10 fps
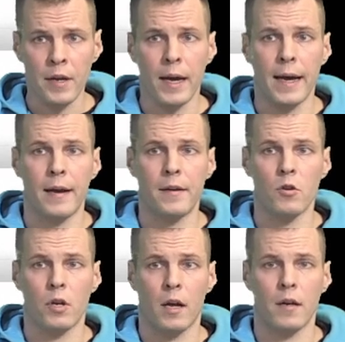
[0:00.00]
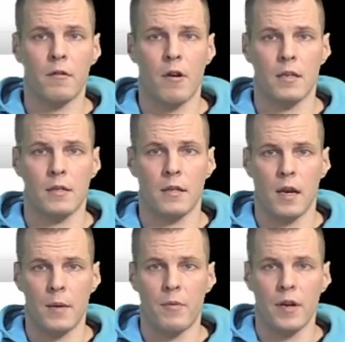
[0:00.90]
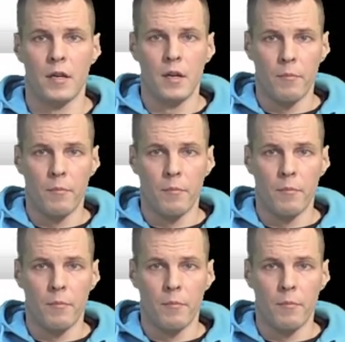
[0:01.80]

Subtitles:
and you can either access the library